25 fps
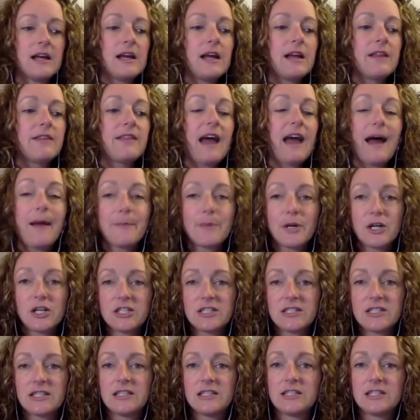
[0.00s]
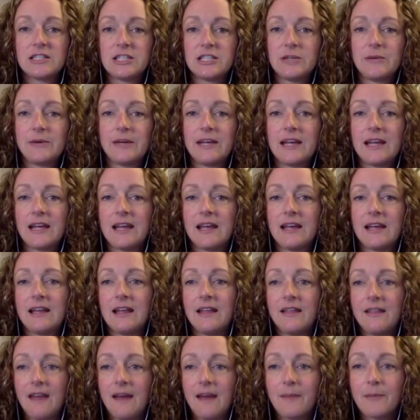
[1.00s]
that person's doing it
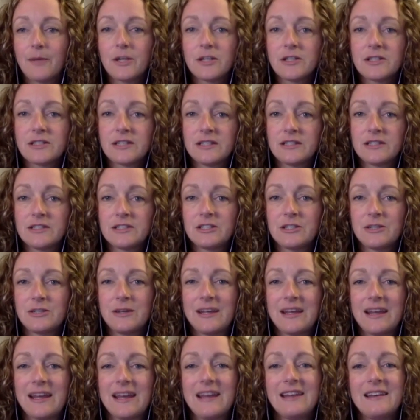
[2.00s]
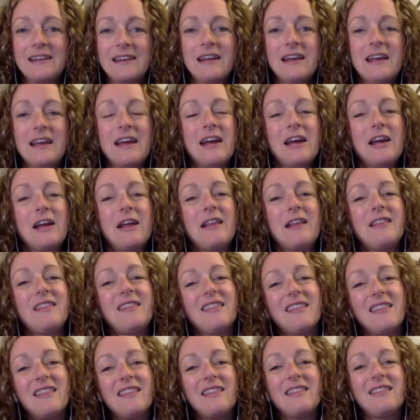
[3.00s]
and that person's doing it,
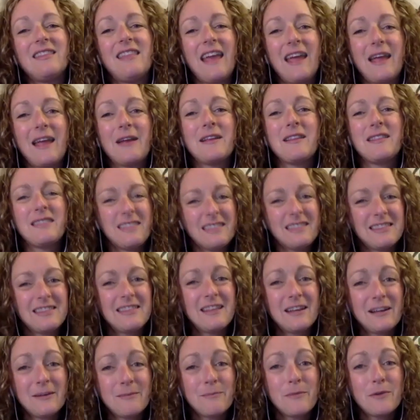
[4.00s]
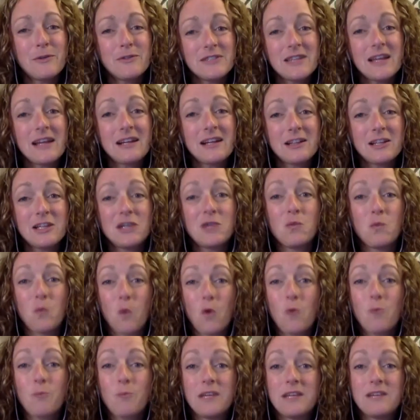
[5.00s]
they most likely
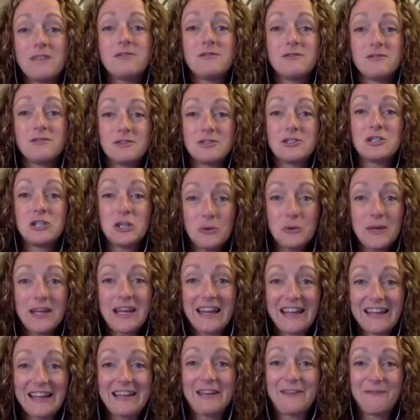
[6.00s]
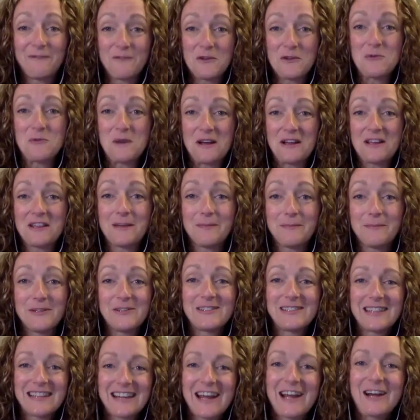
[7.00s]
won't be doing it, if you will. I'm
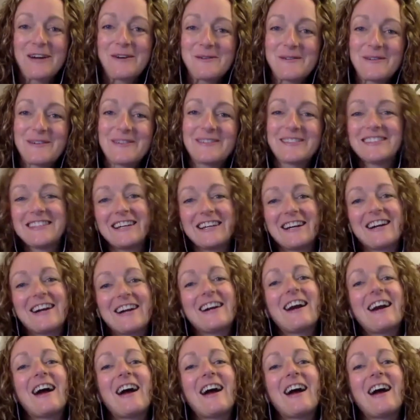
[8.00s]
using air quotes here.